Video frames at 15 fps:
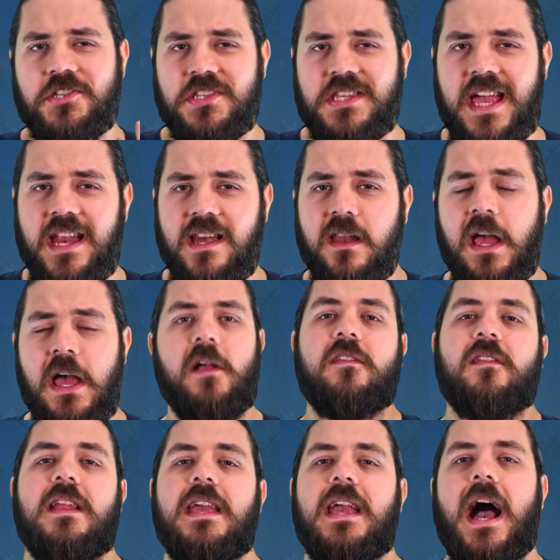your skin.
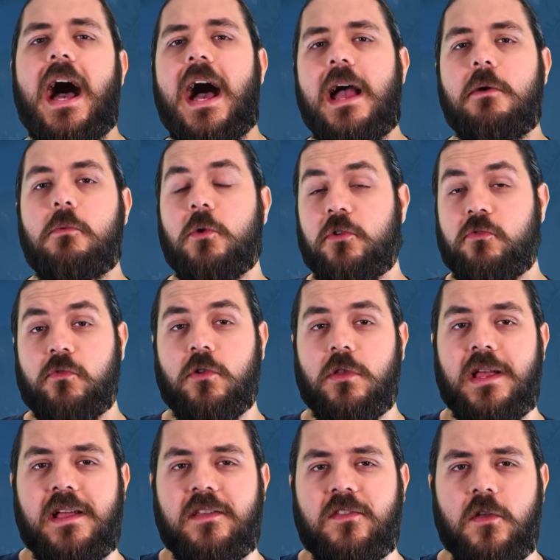Personally, I would rule
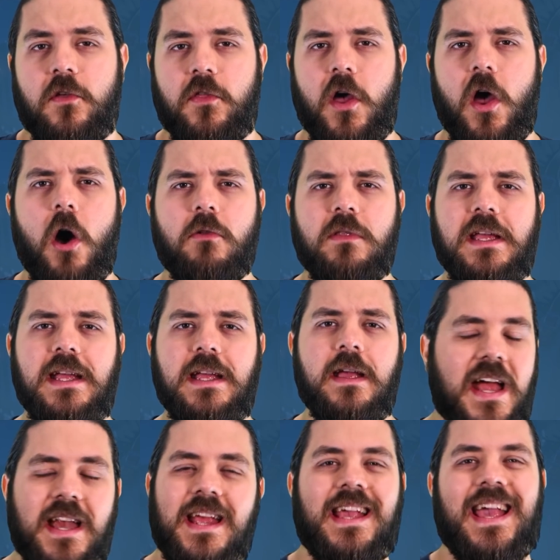it so that only
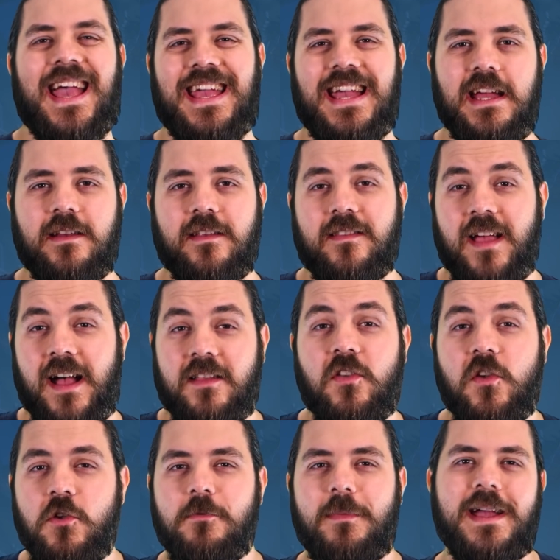dedicated
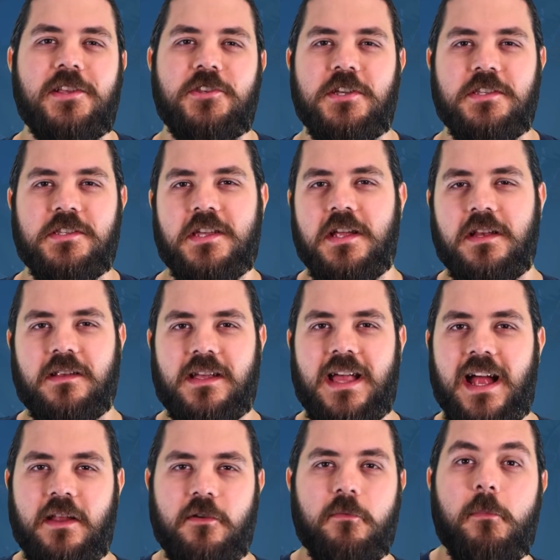tattoo mages can
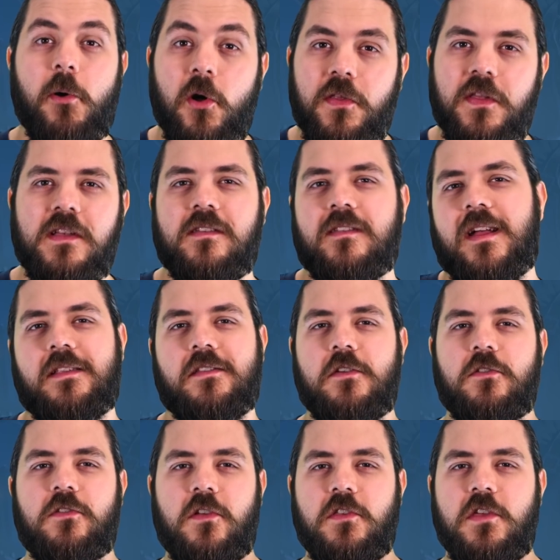kind of put these
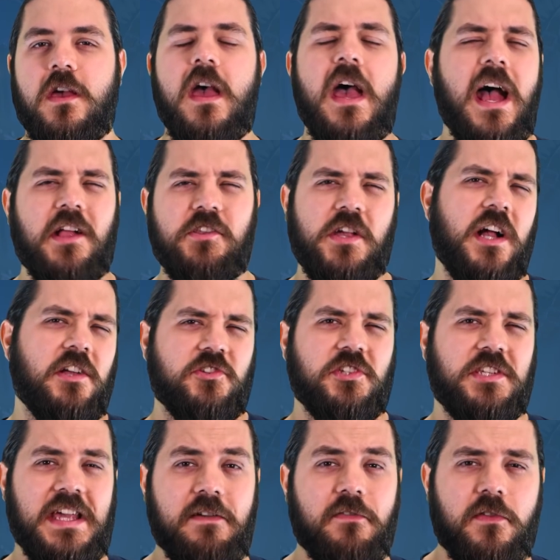tattoos on you, and you can't
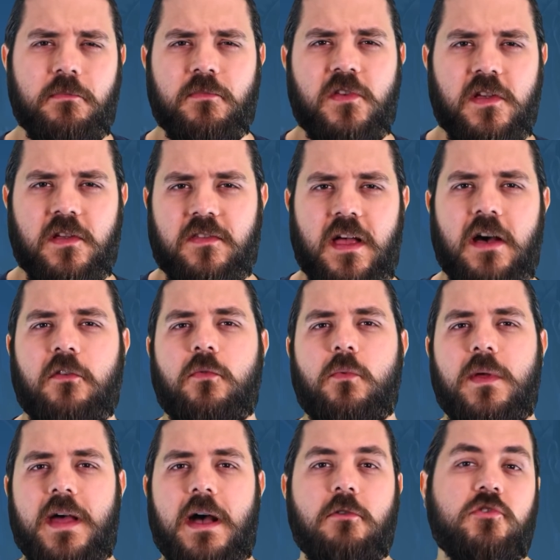just give them to yourself
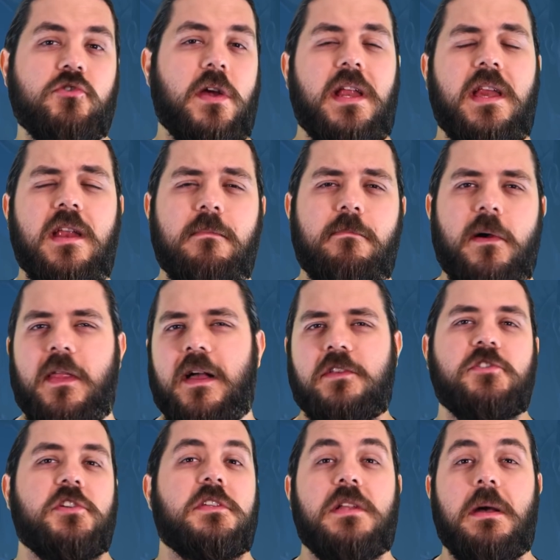without training, but that's
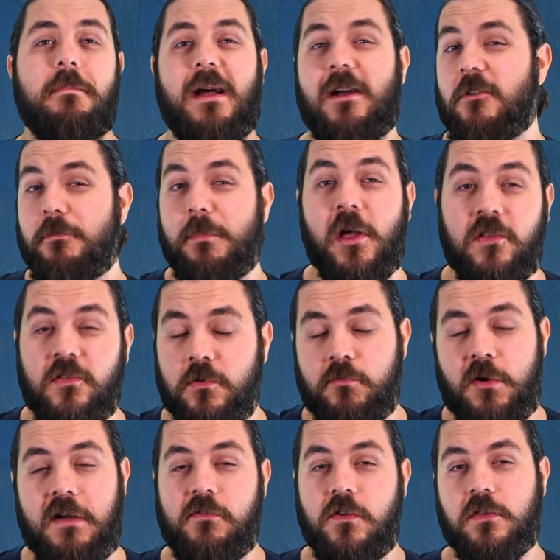just a matter of personal
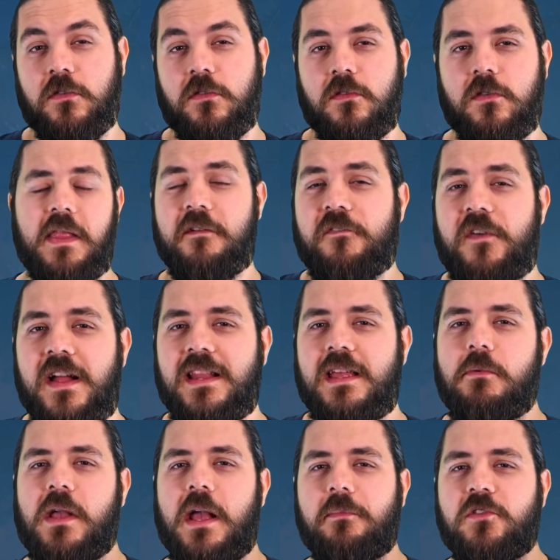preference. And then finally,
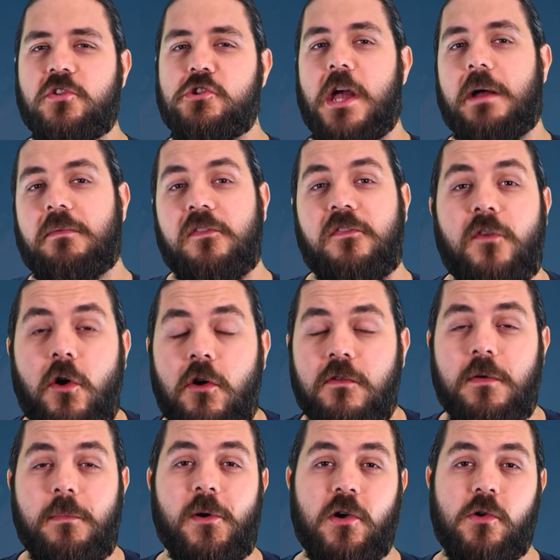we come to chapter 4 of
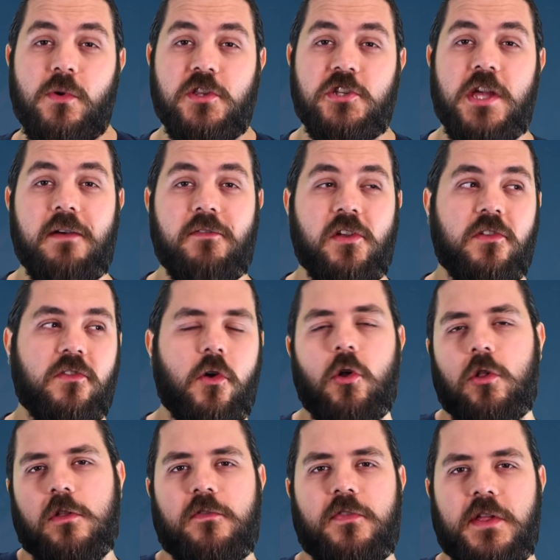the book, which covers
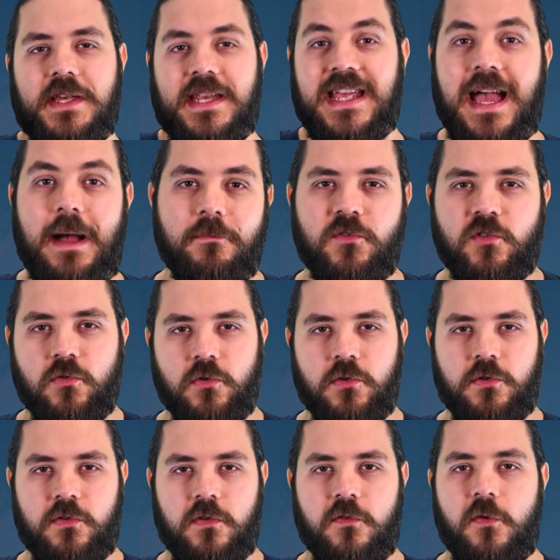all of the DM
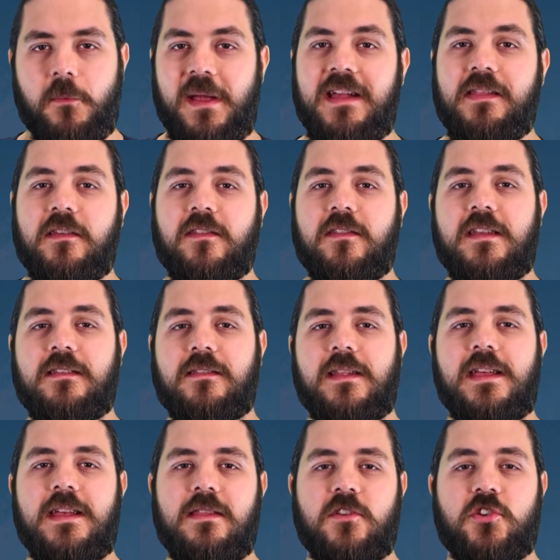tools. For me, this is
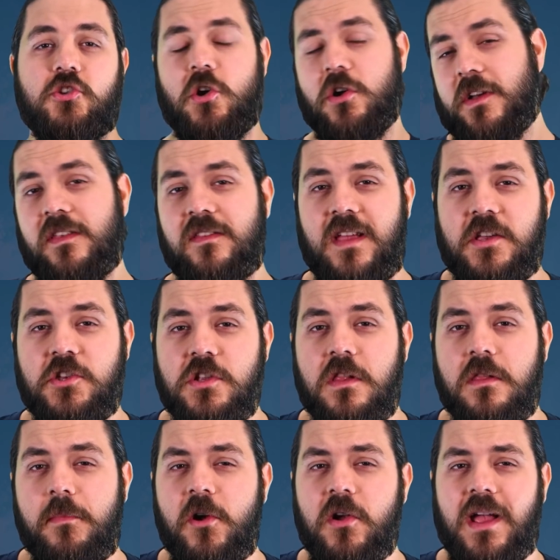easily the strongest section of
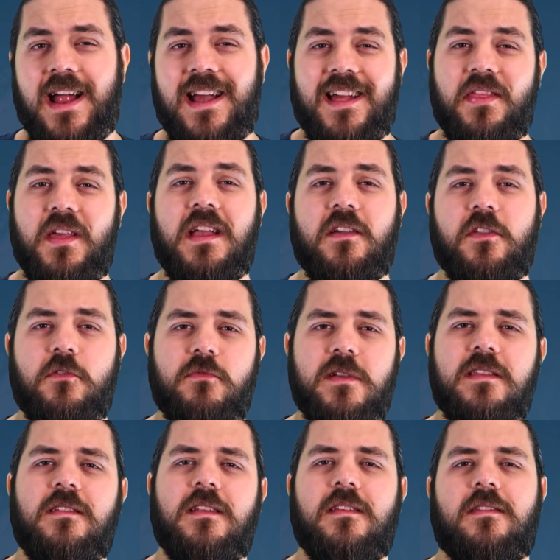the book, and I think the
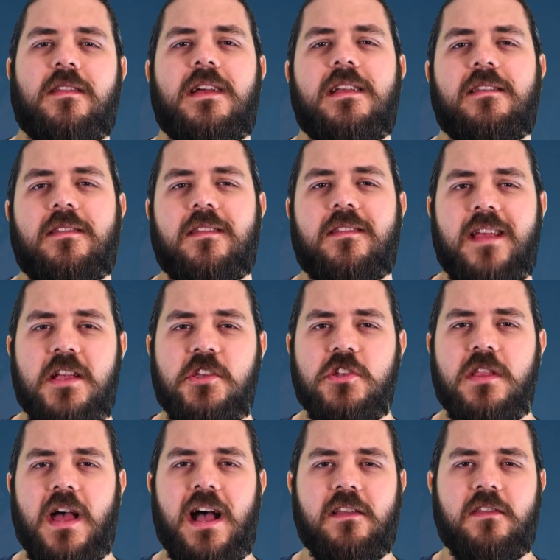reason is that it's the section
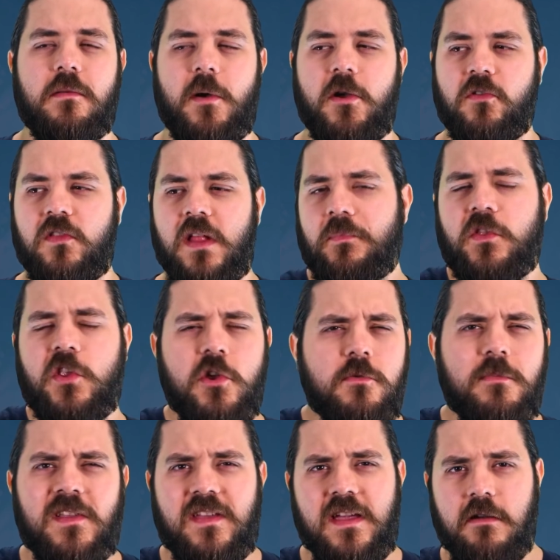that has the most new
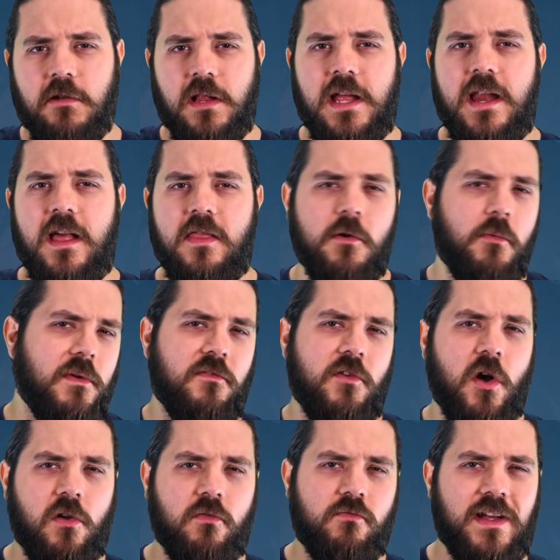material in it that we've
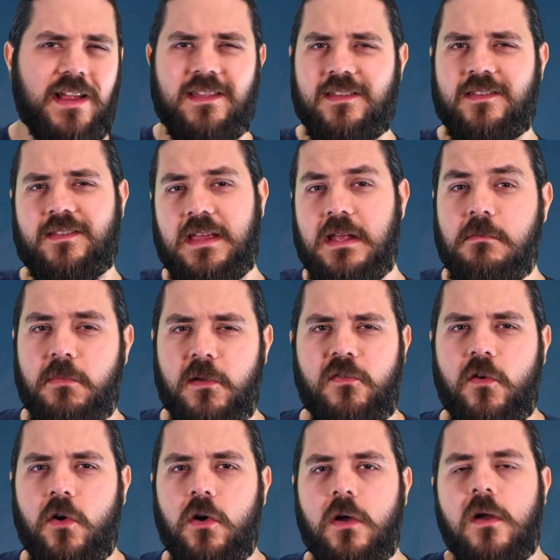not really seen
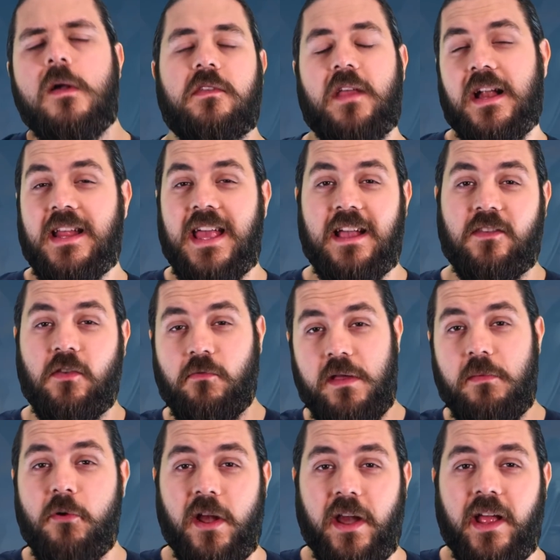before. Sidekicks are
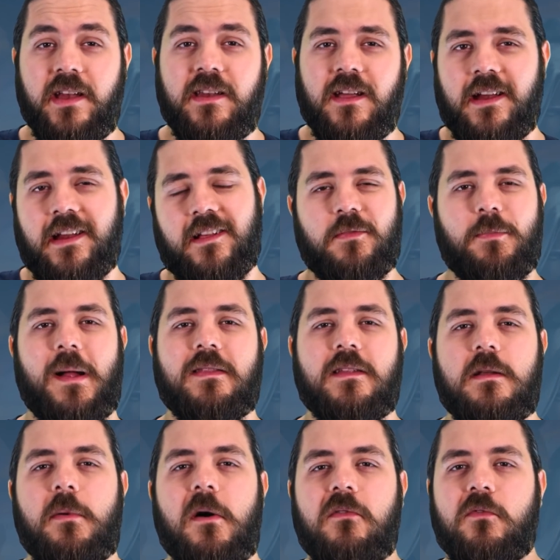reprinted and
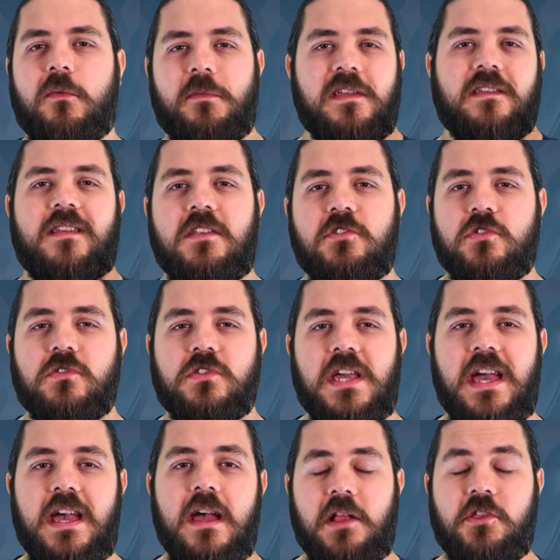expanded upon from the Essentials
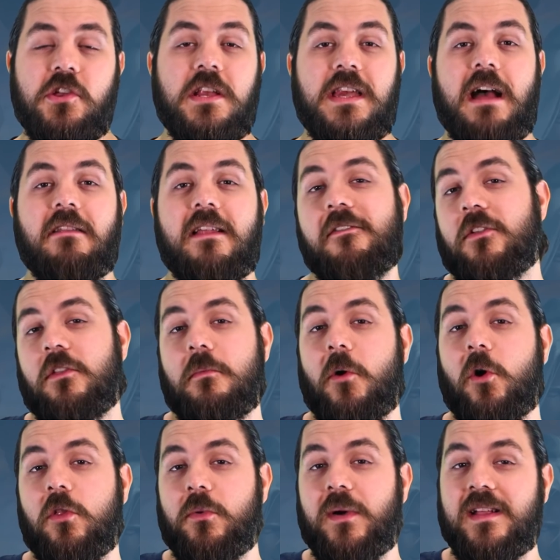kit, and you can now level them
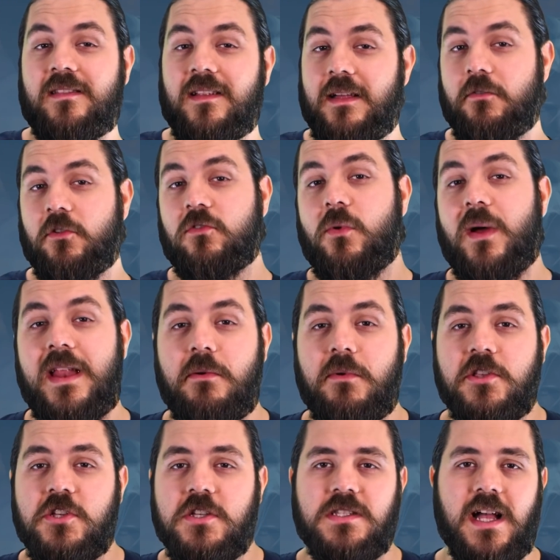all the way to level 20,
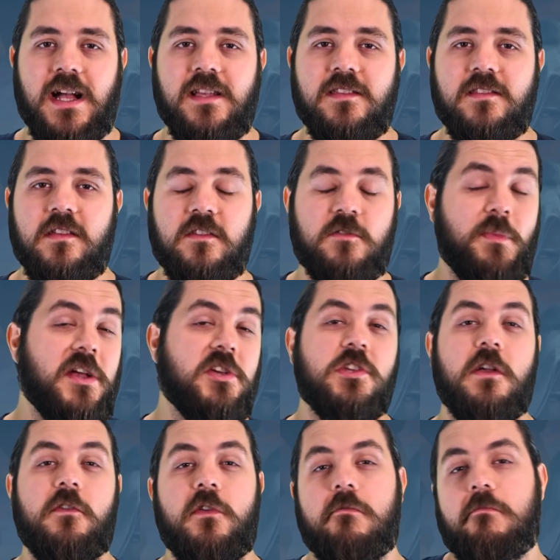which is nice, especially
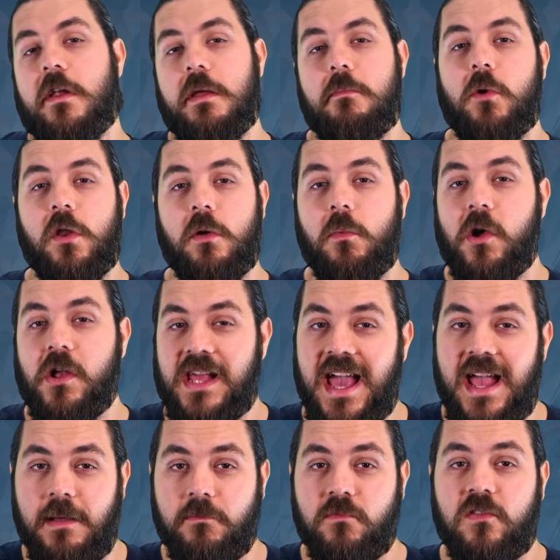if you're running one-on-one
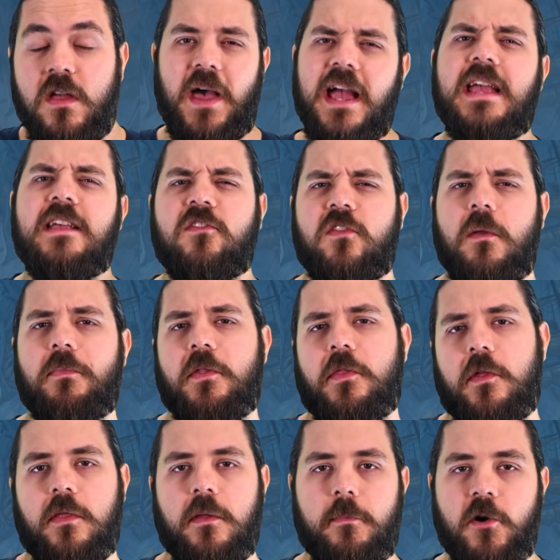games. That is something
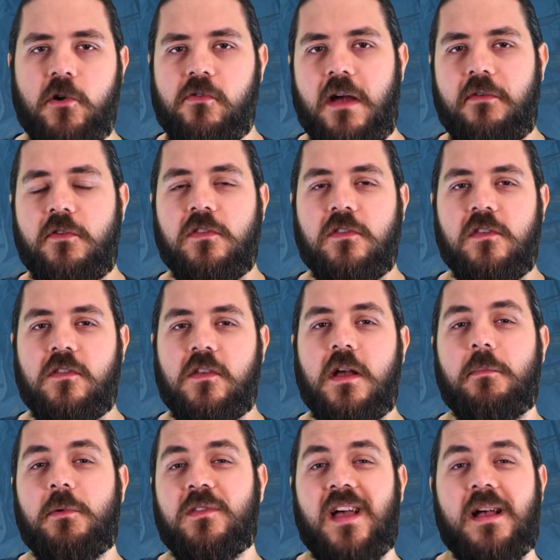that the book references a
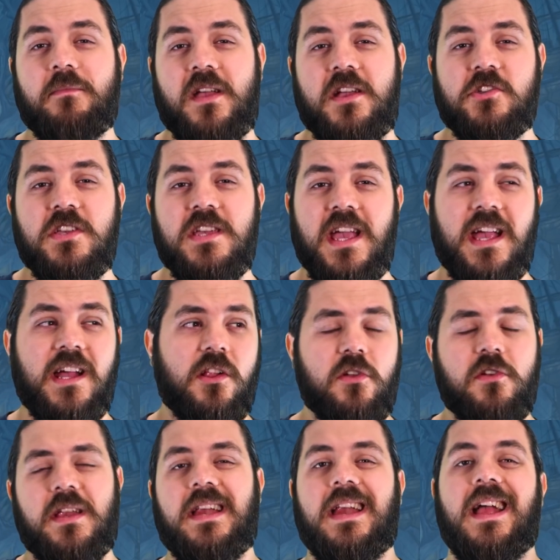couple of times actually,
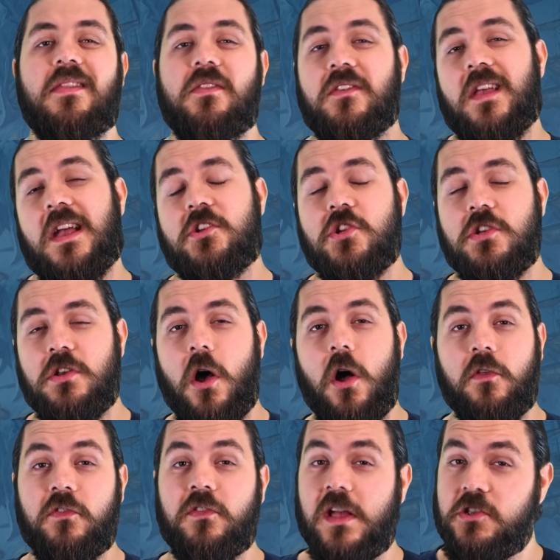including in the section
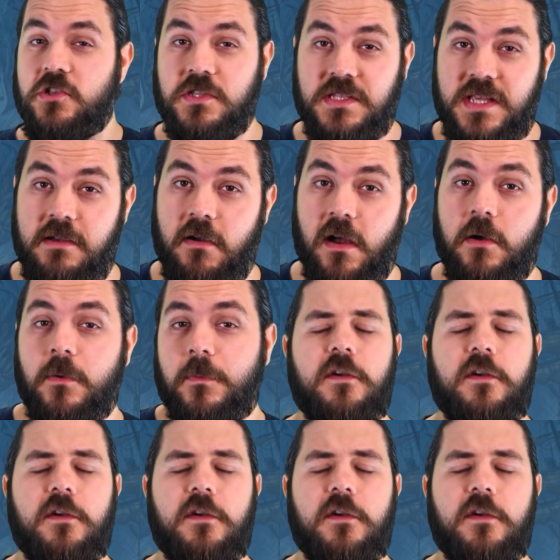on Session 0.